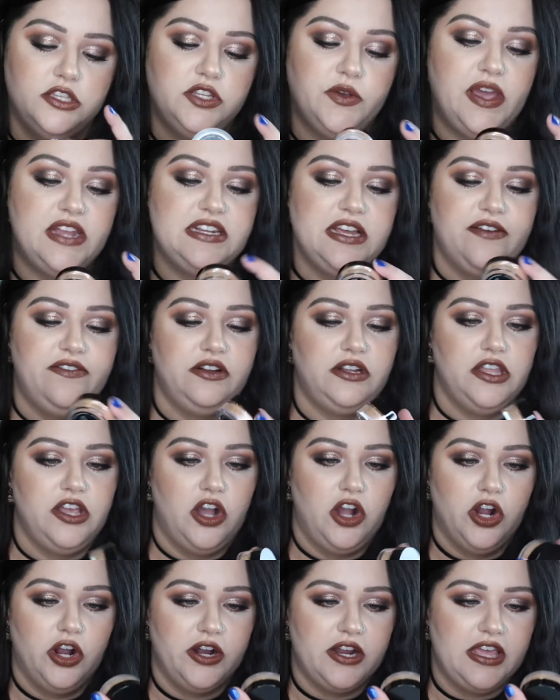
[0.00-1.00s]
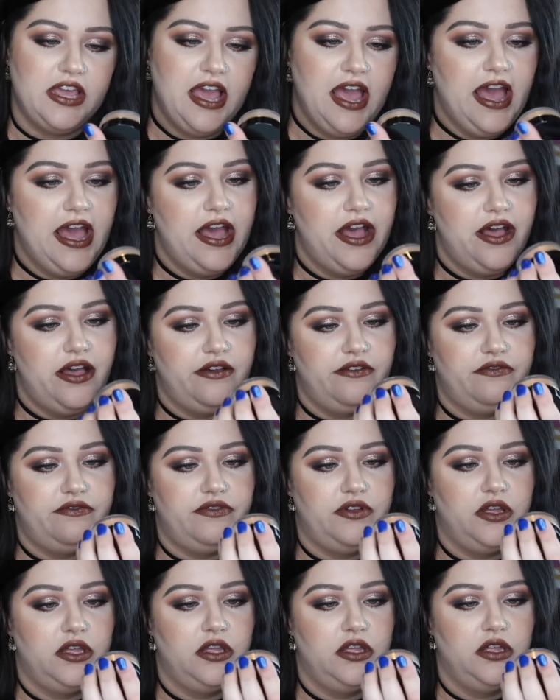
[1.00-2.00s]
So I definitely already have
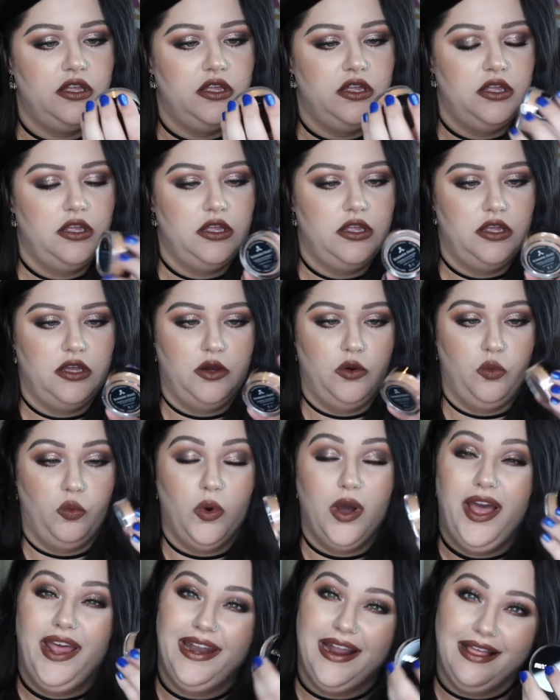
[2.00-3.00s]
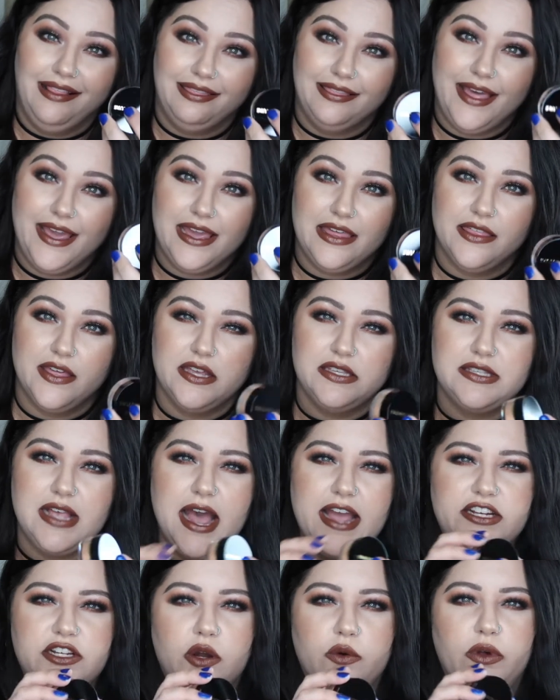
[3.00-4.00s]
one like this.
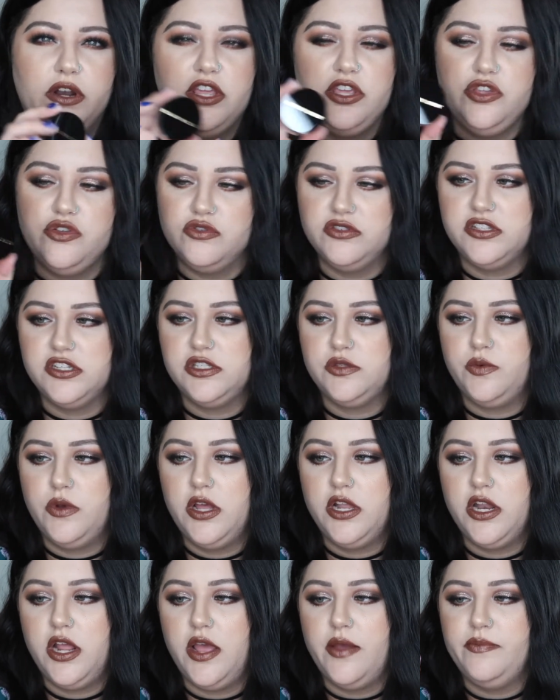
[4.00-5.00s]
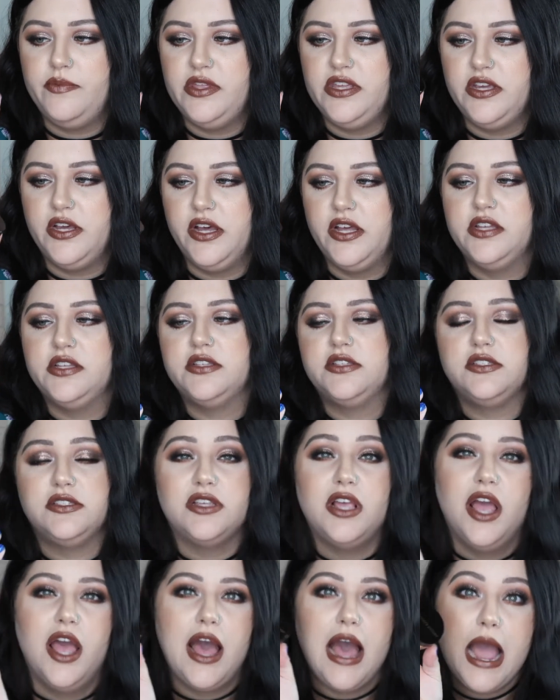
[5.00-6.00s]
I don't want to use this one
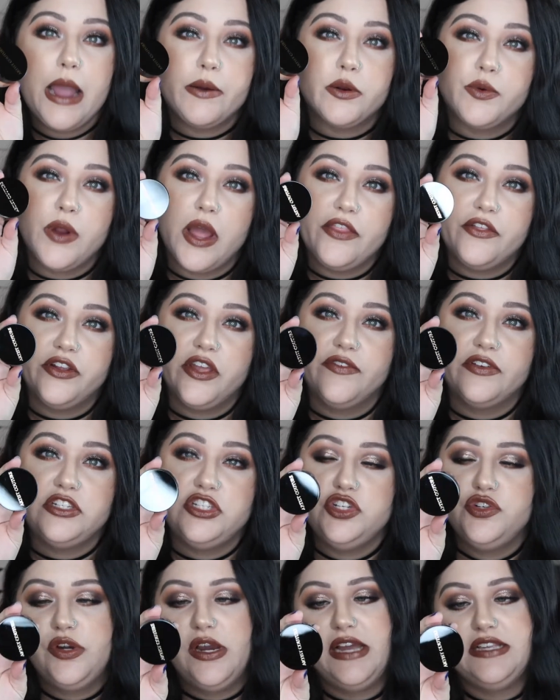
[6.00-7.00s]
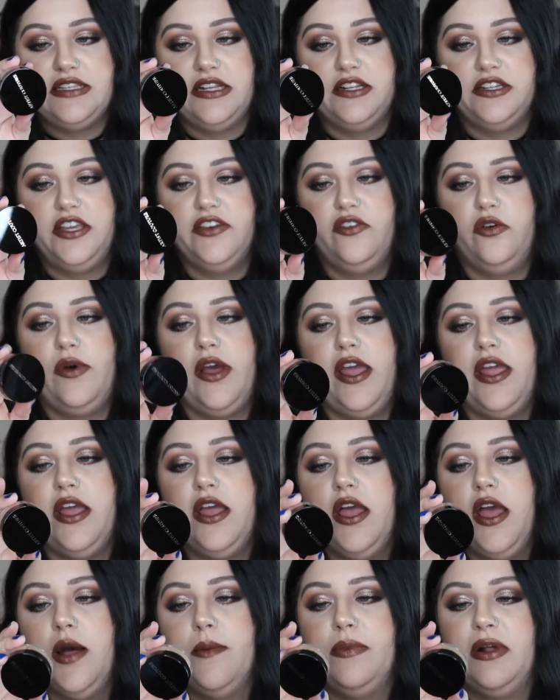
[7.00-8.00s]
because I would rather give it to you guys in a
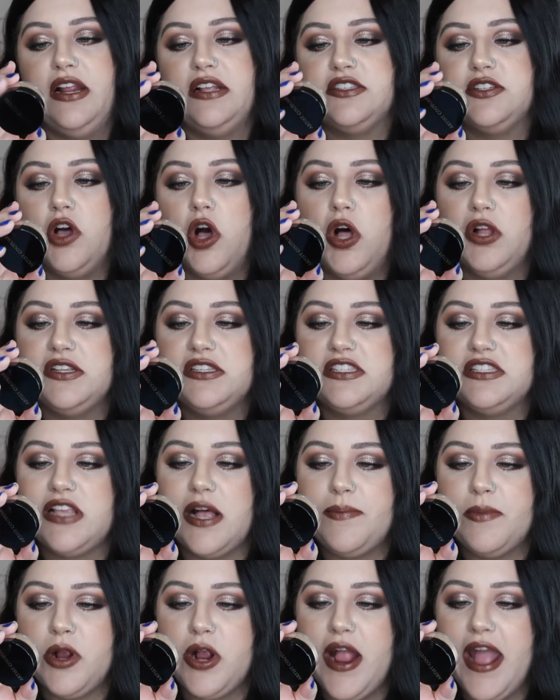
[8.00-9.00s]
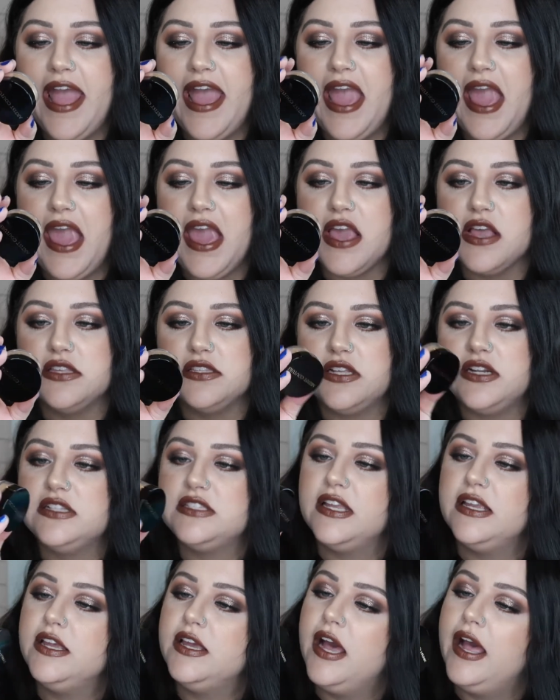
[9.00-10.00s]
giveaway, but it's called Summer Haze, and
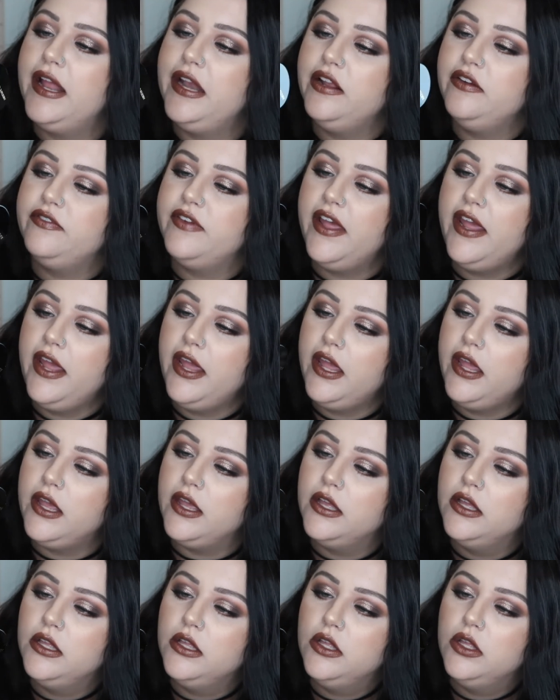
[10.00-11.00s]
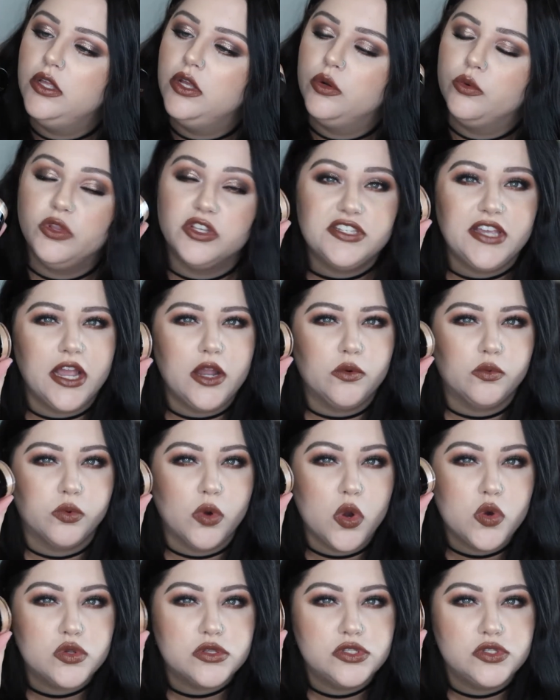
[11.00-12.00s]
it's like kind of a, looks like a
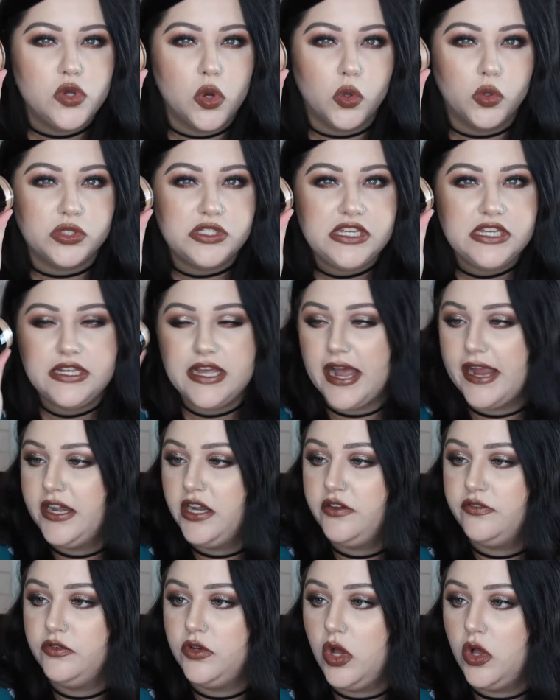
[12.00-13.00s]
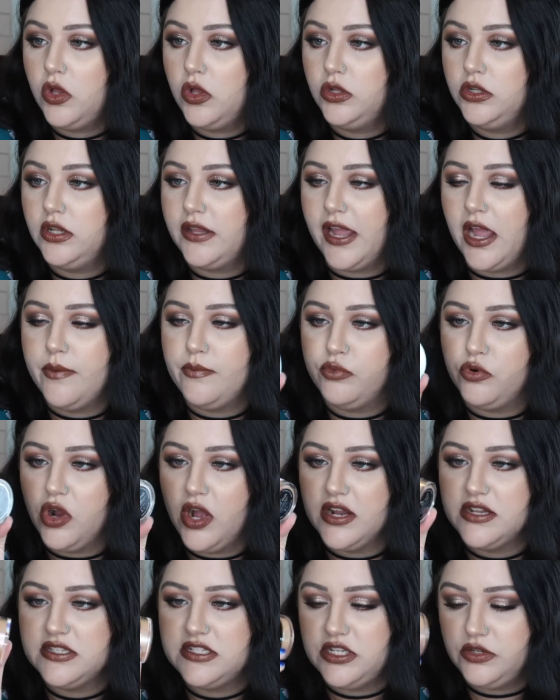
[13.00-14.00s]
rose goldy kind of gold, like a
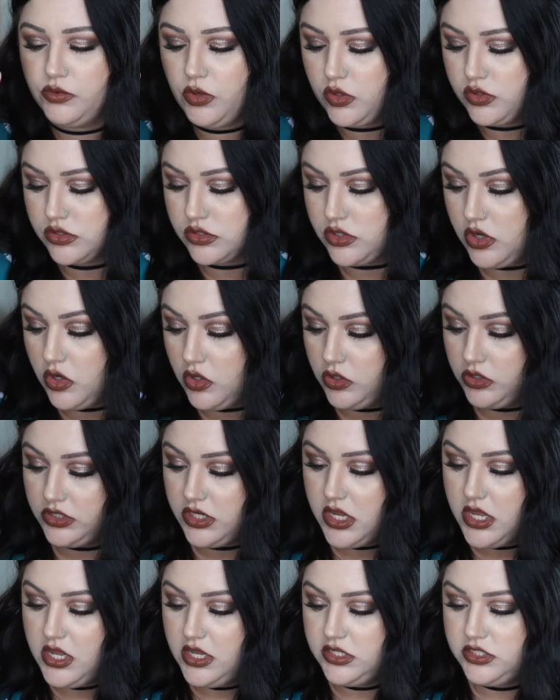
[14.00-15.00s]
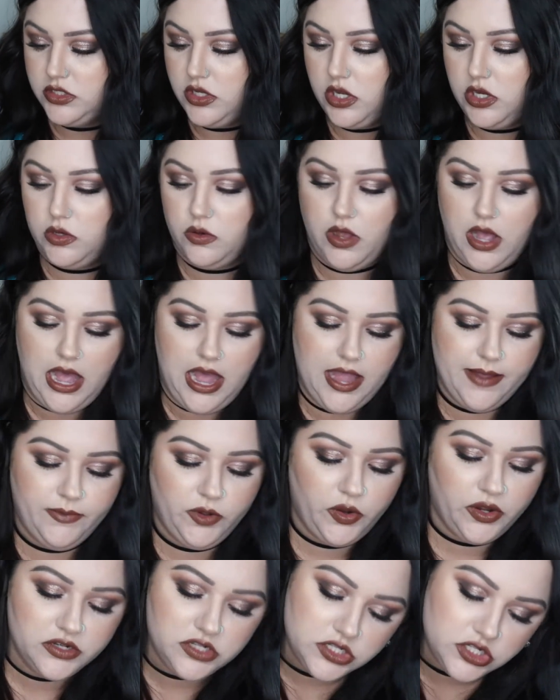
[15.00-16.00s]
bronzy rose gold. So
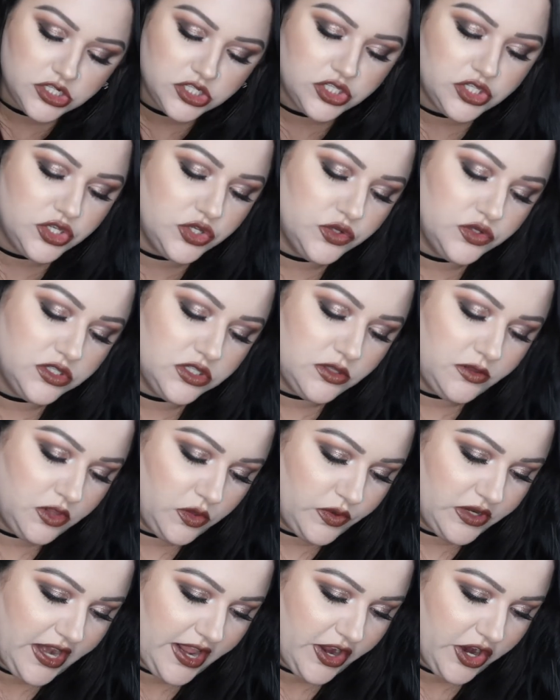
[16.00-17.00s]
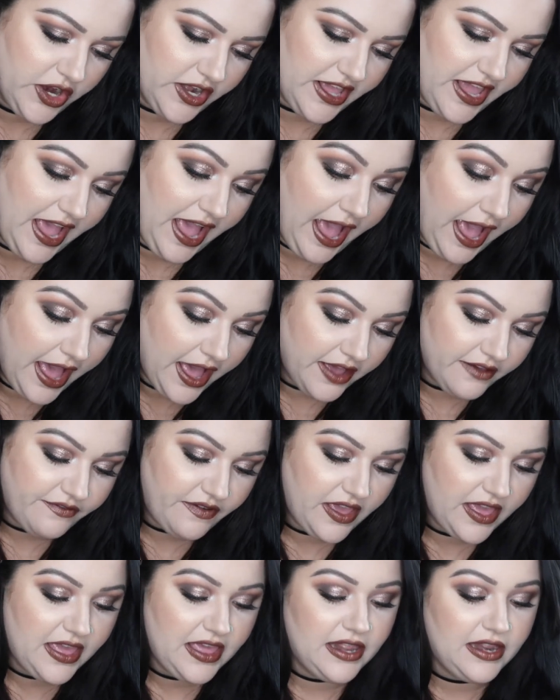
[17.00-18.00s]
I'm going to just use the one I already
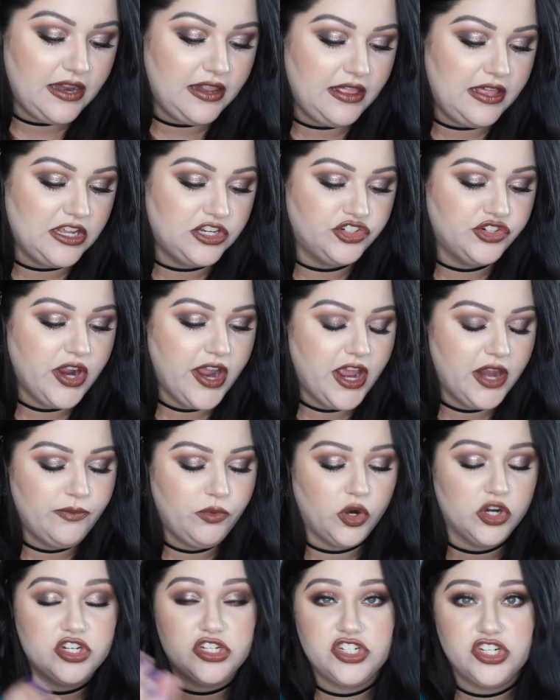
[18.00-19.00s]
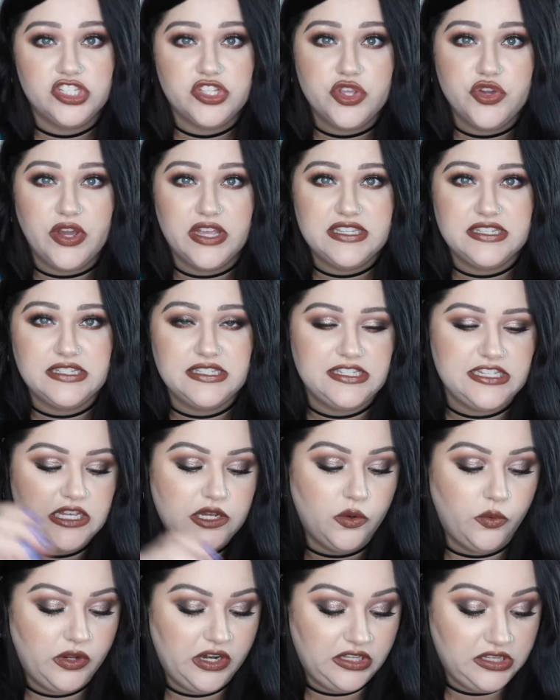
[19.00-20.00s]
have in the try on portion just so you guys can
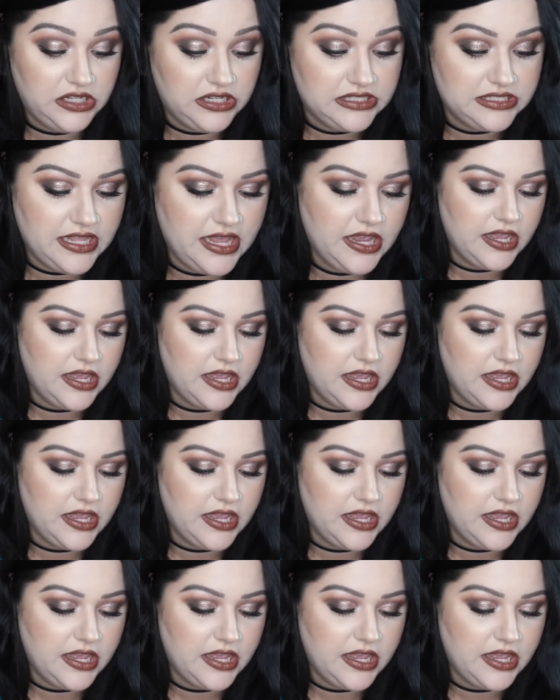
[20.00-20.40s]
see what it looks